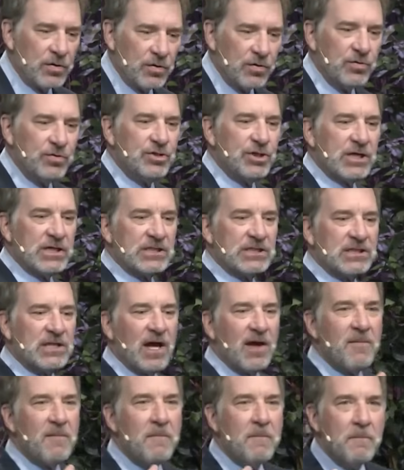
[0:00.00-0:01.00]
You
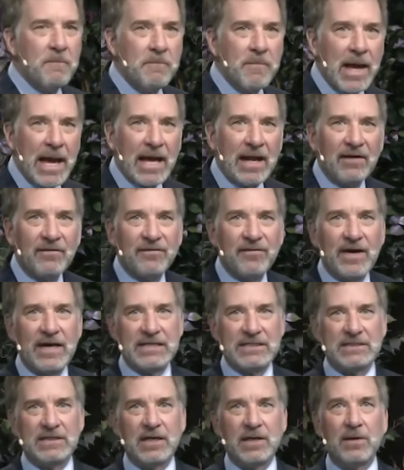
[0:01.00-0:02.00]
just
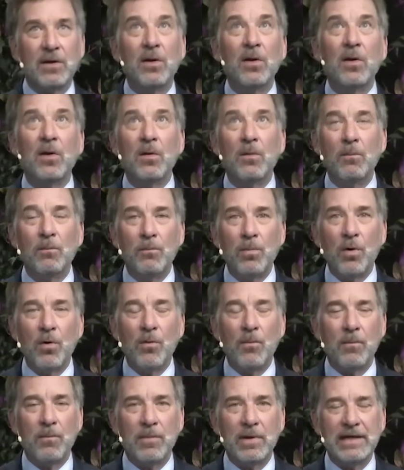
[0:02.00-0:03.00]
manifest it.
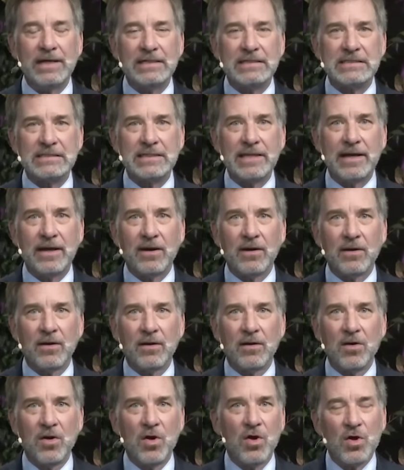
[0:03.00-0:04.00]
Boom, it's
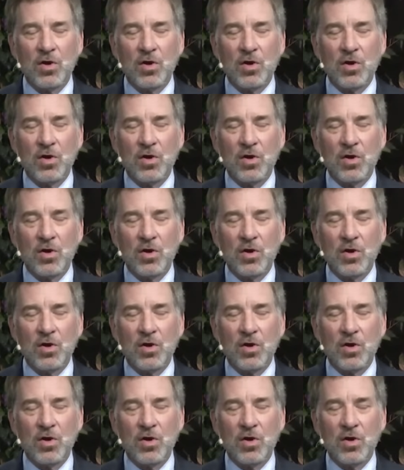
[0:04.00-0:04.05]
there.